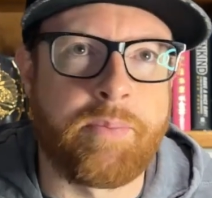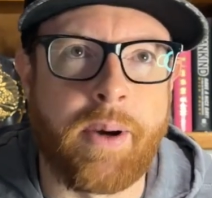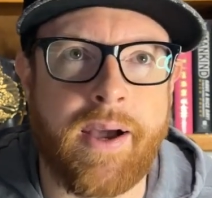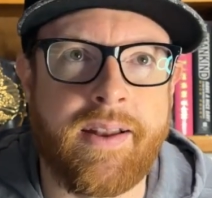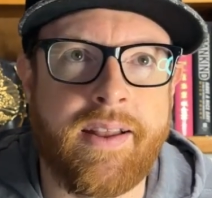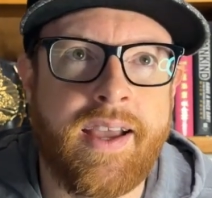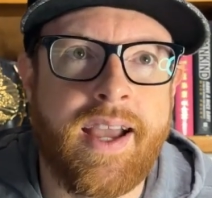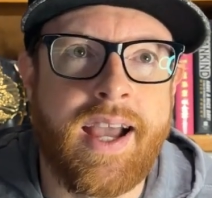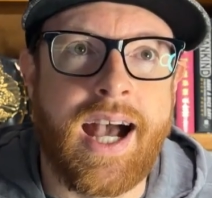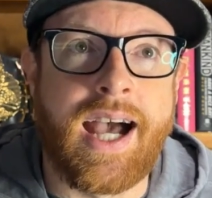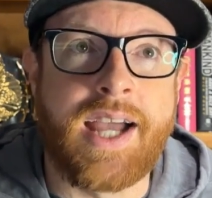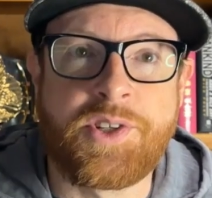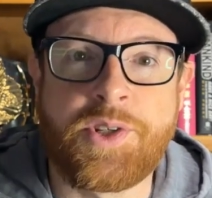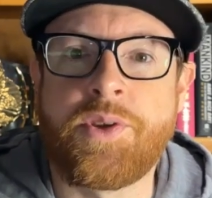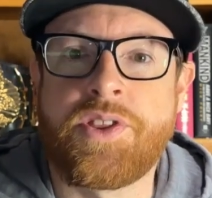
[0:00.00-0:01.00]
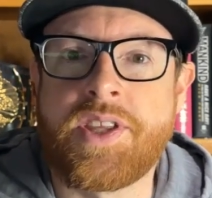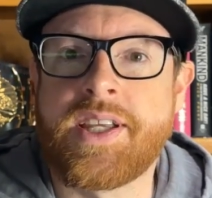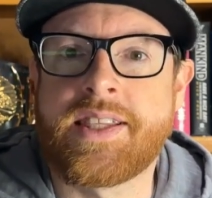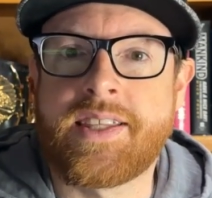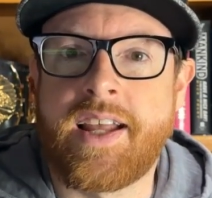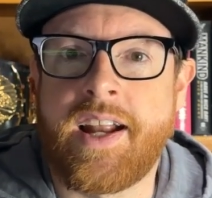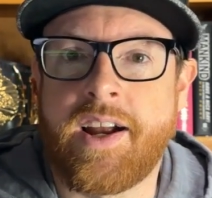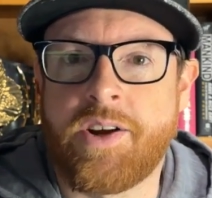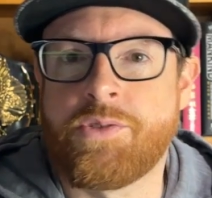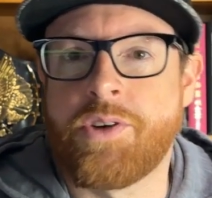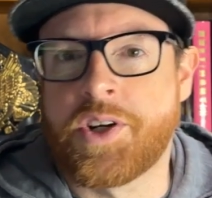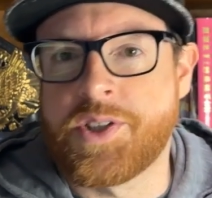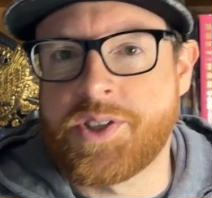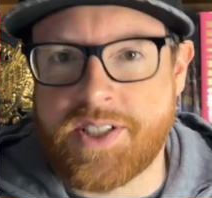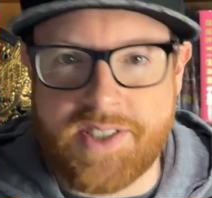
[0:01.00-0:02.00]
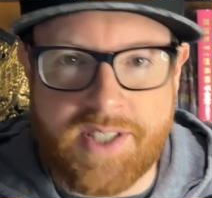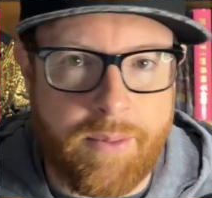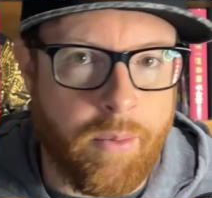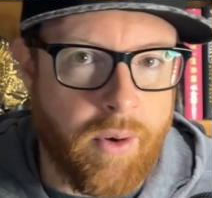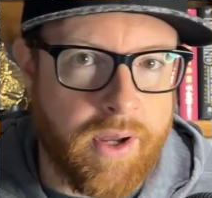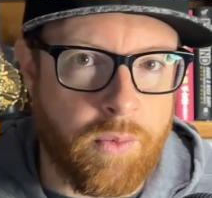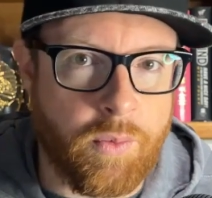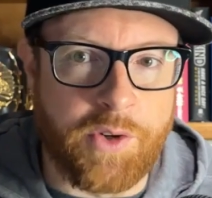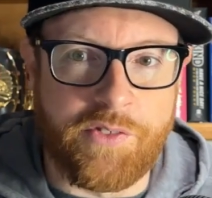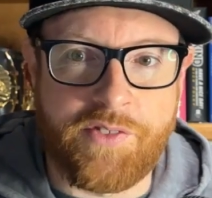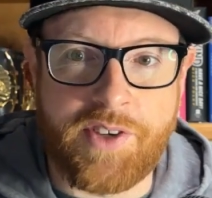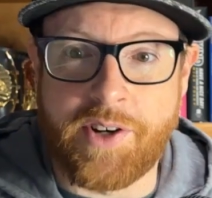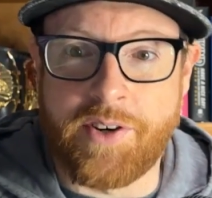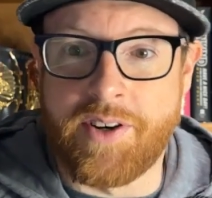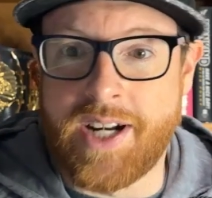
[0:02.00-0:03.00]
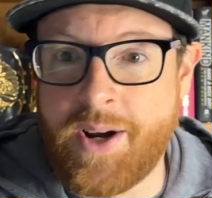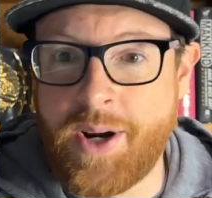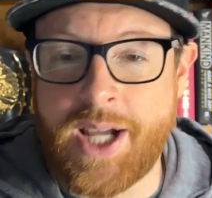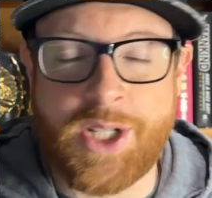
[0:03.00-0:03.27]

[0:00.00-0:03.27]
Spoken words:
But I do think that Aaron Rodgers at some point will figure it out.